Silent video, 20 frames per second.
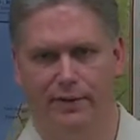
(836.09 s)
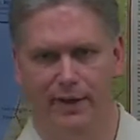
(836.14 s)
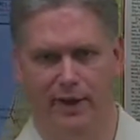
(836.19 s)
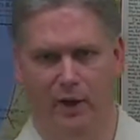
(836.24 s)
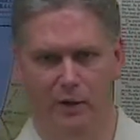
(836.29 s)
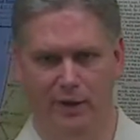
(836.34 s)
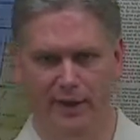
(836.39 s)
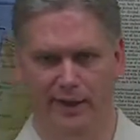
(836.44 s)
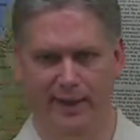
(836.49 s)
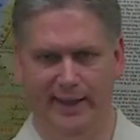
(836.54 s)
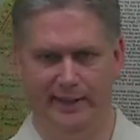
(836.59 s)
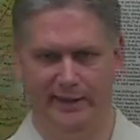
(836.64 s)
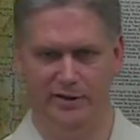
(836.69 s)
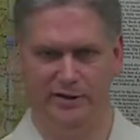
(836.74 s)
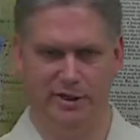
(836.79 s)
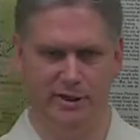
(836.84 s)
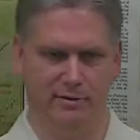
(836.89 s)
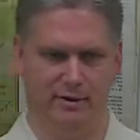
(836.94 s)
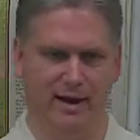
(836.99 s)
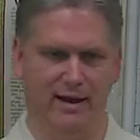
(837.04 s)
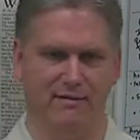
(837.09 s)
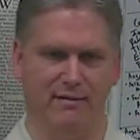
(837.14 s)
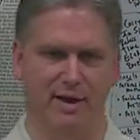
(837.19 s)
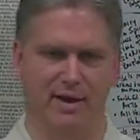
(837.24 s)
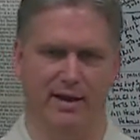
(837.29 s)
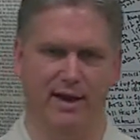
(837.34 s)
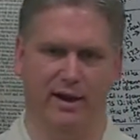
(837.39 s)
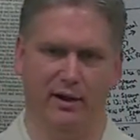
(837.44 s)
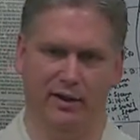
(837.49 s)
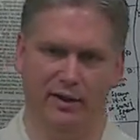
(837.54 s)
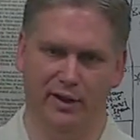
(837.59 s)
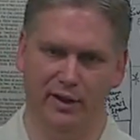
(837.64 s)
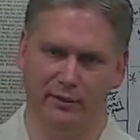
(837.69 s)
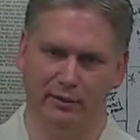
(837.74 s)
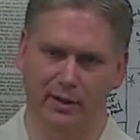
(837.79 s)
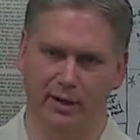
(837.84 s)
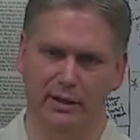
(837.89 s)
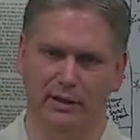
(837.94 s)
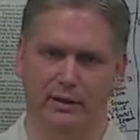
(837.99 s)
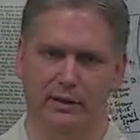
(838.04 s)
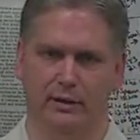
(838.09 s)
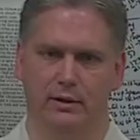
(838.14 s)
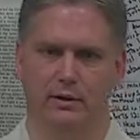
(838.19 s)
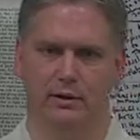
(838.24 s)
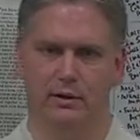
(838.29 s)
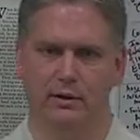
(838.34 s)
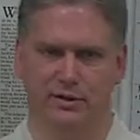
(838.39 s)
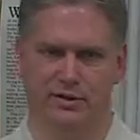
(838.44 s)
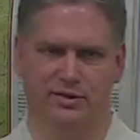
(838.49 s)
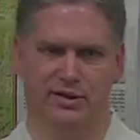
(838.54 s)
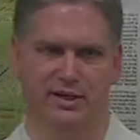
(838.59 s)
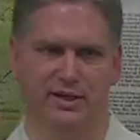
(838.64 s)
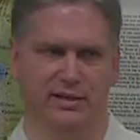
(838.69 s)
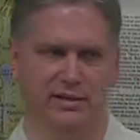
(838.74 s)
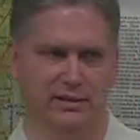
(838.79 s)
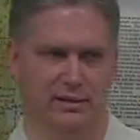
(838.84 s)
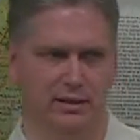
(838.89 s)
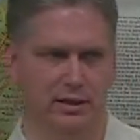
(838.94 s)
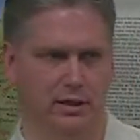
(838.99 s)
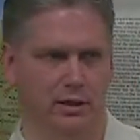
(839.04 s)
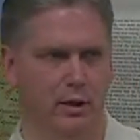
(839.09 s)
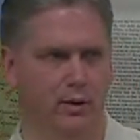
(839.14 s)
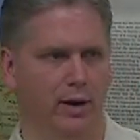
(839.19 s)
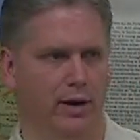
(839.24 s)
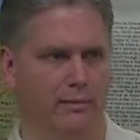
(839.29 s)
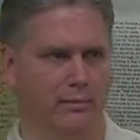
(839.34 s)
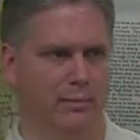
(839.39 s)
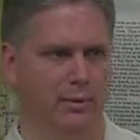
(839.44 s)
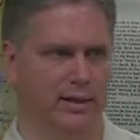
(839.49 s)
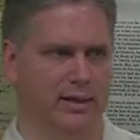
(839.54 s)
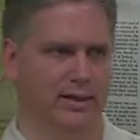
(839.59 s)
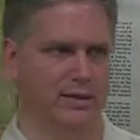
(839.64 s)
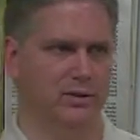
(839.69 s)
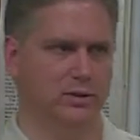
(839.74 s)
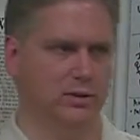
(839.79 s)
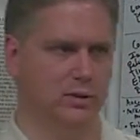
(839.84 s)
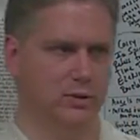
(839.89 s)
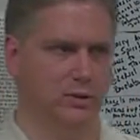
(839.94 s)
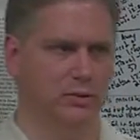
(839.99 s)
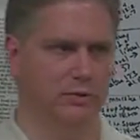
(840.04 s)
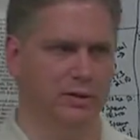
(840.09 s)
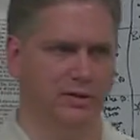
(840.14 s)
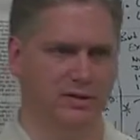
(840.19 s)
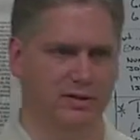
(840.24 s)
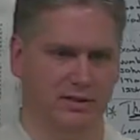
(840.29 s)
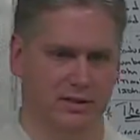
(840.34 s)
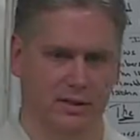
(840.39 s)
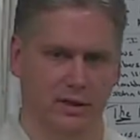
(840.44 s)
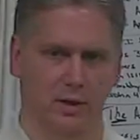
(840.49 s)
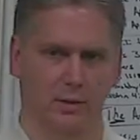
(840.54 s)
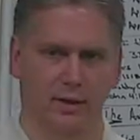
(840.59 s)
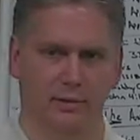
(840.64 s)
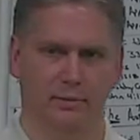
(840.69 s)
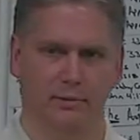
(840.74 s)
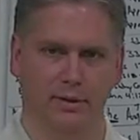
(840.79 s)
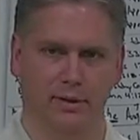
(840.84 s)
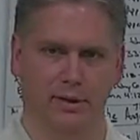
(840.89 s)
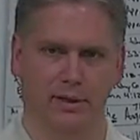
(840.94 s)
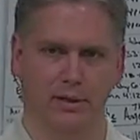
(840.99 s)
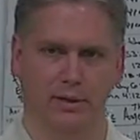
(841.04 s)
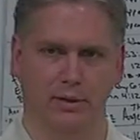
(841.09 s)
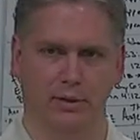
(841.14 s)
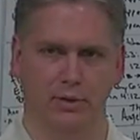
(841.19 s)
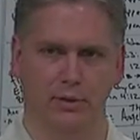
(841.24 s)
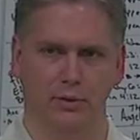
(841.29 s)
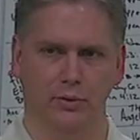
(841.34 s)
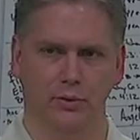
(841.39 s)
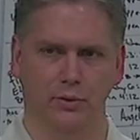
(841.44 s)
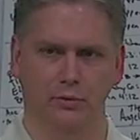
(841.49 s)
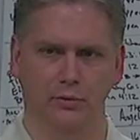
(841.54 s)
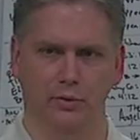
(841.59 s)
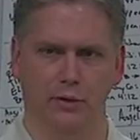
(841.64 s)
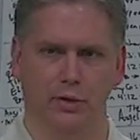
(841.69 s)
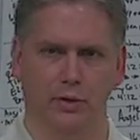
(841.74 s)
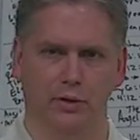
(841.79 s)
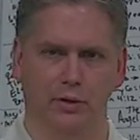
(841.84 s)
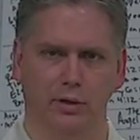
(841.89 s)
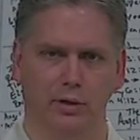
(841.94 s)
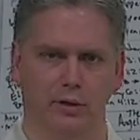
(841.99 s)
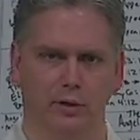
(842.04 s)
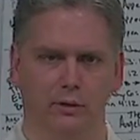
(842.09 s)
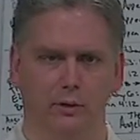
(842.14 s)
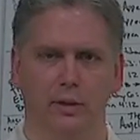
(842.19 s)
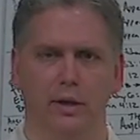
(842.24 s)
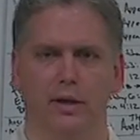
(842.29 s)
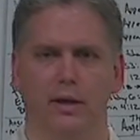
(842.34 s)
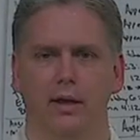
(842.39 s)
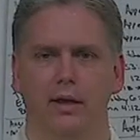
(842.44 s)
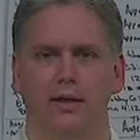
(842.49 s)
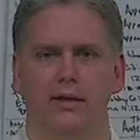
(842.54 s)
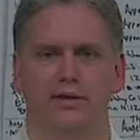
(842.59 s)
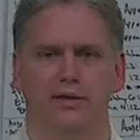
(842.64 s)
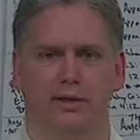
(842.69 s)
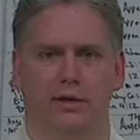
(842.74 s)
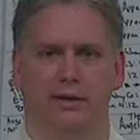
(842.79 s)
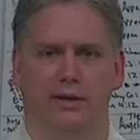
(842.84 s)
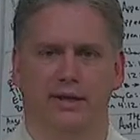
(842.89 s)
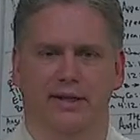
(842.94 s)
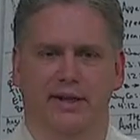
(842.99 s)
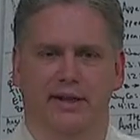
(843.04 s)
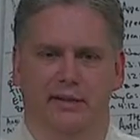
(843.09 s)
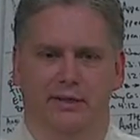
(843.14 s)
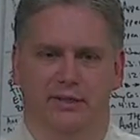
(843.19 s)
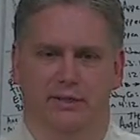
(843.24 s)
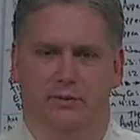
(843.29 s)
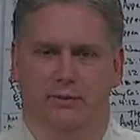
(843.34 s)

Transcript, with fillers: Only in English can you have that kind of thing, right? or say T-O-M-B, tomb, but C-O-M-B, comb? No, comb. See, only in English do we